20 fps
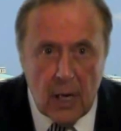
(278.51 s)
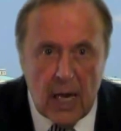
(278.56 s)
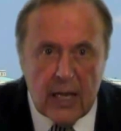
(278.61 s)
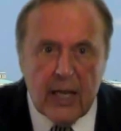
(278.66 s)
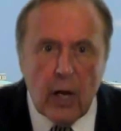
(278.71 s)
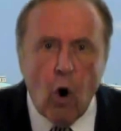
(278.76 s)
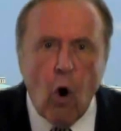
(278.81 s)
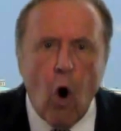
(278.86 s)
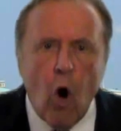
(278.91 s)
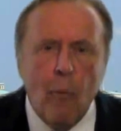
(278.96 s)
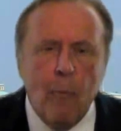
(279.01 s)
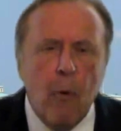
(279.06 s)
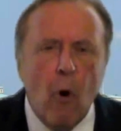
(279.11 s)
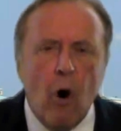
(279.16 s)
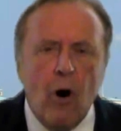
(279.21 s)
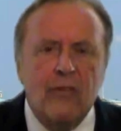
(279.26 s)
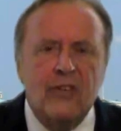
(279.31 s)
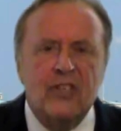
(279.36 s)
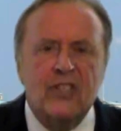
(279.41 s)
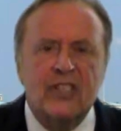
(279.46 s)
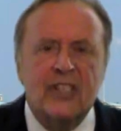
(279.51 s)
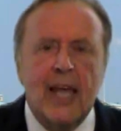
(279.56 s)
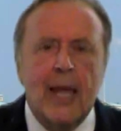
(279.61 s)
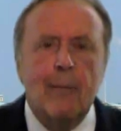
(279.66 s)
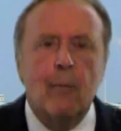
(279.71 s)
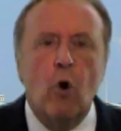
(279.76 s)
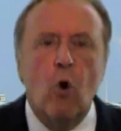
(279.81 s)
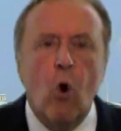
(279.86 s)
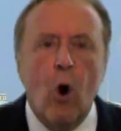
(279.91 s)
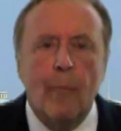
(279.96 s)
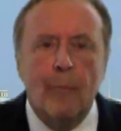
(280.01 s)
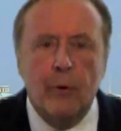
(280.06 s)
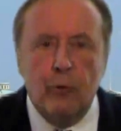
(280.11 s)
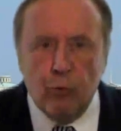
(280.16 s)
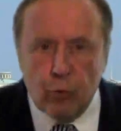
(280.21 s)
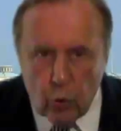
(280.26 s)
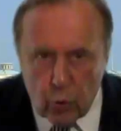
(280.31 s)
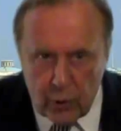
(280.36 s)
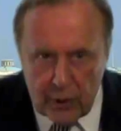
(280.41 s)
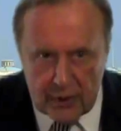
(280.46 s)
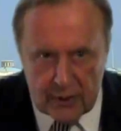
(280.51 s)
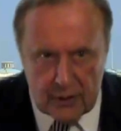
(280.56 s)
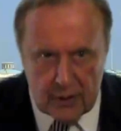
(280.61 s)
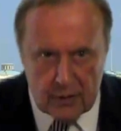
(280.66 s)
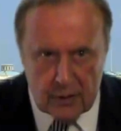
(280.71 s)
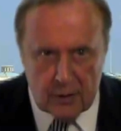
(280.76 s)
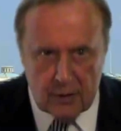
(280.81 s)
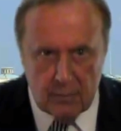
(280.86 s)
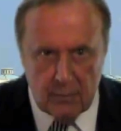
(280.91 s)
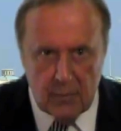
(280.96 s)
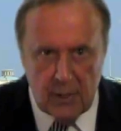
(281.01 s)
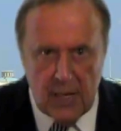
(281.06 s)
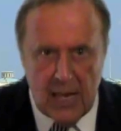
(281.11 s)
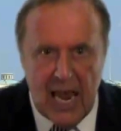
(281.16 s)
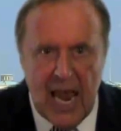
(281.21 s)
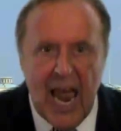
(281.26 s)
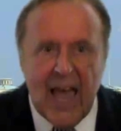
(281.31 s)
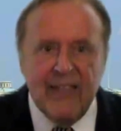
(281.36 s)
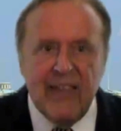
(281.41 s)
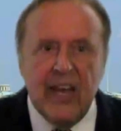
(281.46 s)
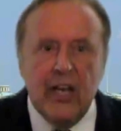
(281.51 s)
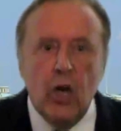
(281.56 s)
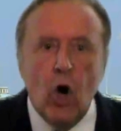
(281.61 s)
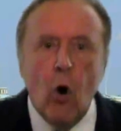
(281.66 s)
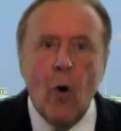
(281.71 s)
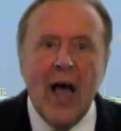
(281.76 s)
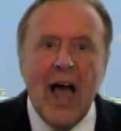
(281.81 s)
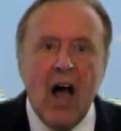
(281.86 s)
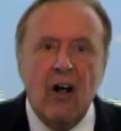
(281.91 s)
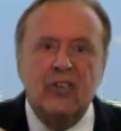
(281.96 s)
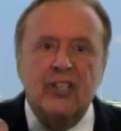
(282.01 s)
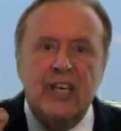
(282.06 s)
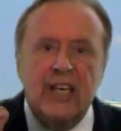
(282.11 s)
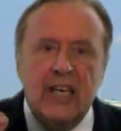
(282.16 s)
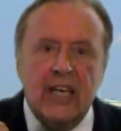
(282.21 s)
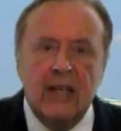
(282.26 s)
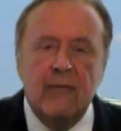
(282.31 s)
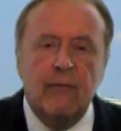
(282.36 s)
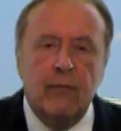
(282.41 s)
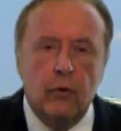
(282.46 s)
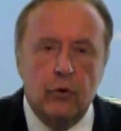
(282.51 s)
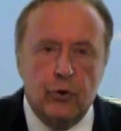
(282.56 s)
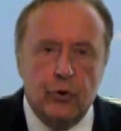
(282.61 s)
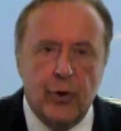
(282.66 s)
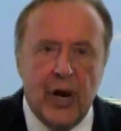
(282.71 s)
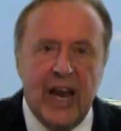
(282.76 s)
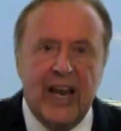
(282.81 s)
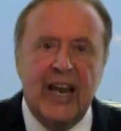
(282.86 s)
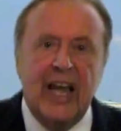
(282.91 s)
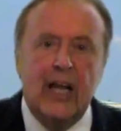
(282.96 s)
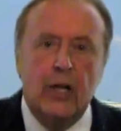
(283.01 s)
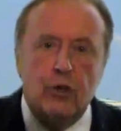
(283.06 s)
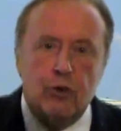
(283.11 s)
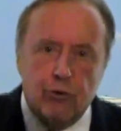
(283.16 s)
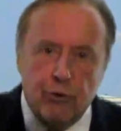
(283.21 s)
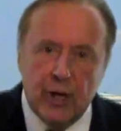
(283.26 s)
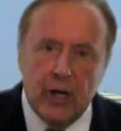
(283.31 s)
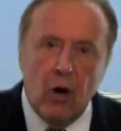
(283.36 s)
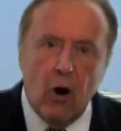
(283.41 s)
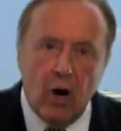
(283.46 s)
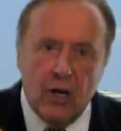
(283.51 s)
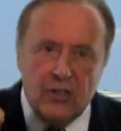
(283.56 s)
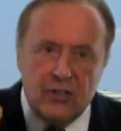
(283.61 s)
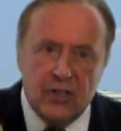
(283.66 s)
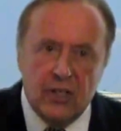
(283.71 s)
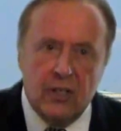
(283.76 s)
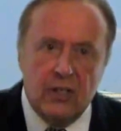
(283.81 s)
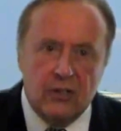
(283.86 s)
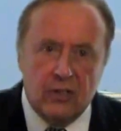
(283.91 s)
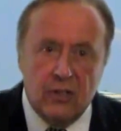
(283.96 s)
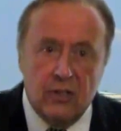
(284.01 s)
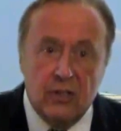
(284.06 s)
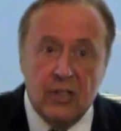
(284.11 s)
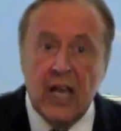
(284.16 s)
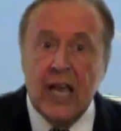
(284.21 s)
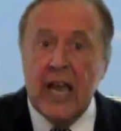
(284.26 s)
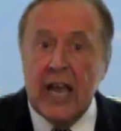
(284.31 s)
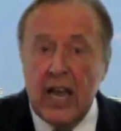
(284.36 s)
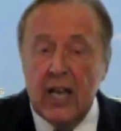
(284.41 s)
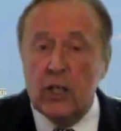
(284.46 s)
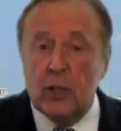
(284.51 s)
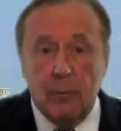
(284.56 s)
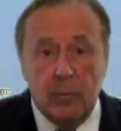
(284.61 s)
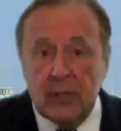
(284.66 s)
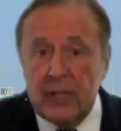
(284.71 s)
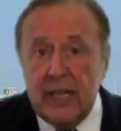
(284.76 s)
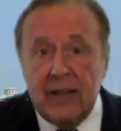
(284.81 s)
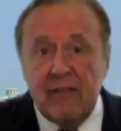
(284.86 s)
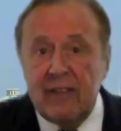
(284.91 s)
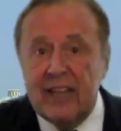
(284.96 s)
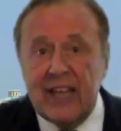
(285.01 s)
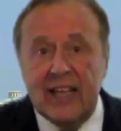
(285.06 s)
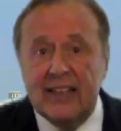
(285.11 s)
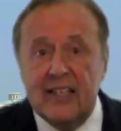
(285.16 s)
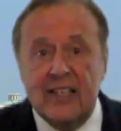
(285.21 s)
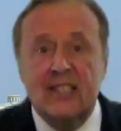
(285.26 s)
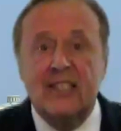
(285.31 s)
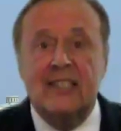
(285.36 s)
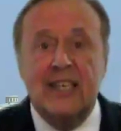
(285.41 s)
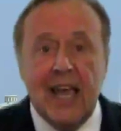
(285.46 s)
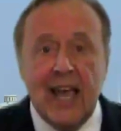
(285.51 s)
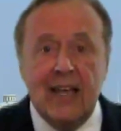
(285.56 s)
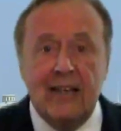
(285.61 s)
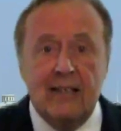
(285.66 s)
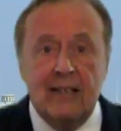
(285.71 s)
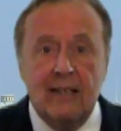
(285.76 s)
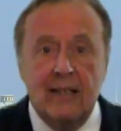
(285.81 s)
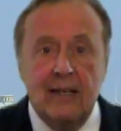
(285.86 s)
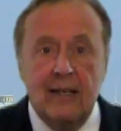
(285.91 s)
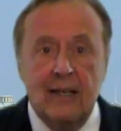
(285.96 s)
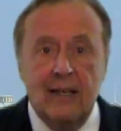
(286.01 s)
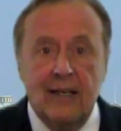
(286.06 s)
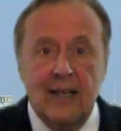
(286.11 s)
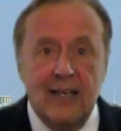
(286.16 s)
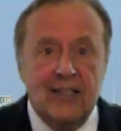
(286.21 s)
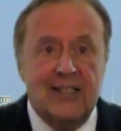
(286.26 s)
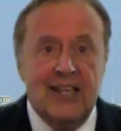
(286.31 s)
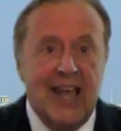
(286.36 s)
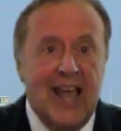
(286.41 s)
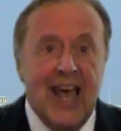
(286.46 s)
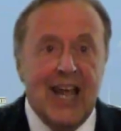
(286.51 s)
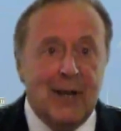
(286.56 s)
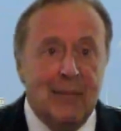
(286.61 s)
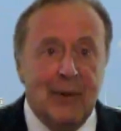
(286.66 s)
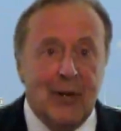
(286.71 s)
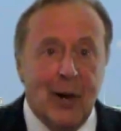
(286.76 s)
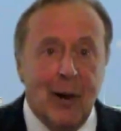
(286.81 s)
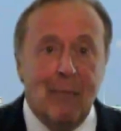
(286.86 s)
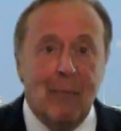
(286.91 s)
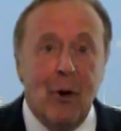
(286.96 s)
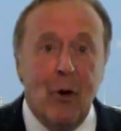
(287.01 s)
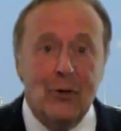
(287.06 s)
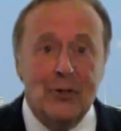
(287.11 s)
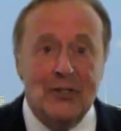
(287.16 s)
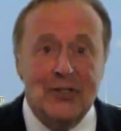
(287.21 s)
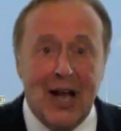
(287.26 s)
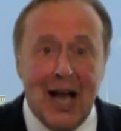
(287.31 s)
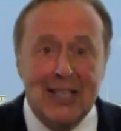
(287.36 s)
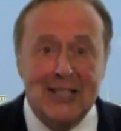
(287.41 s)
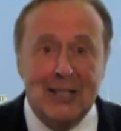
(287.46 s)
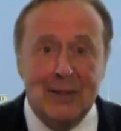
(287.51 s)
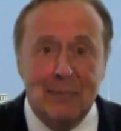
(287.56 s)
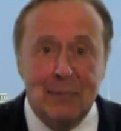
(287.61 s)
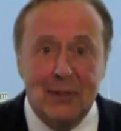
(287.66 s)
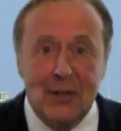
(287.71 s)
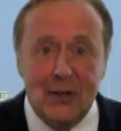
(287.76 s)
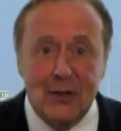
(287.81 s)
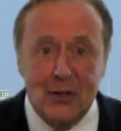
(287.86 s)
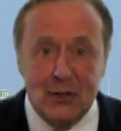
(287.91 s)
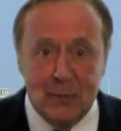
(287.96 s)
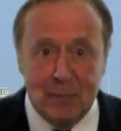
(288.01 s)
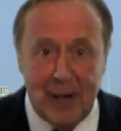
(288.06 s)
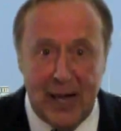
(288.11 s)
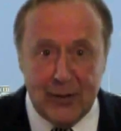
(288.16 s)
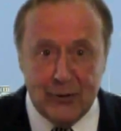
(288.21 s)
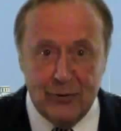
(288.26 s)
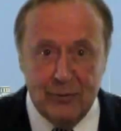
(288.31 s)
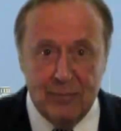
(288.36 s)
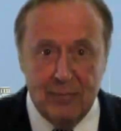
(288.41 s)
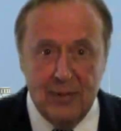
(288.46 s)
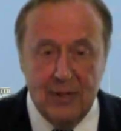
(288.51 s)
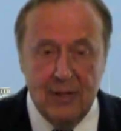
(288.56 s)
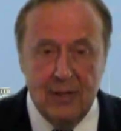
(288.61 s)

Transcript: They're all part of the same corporate ruling system, and they know how to infiltrate and trick our citizens into believing that dissent is the enemy on both sides of the political spectrum.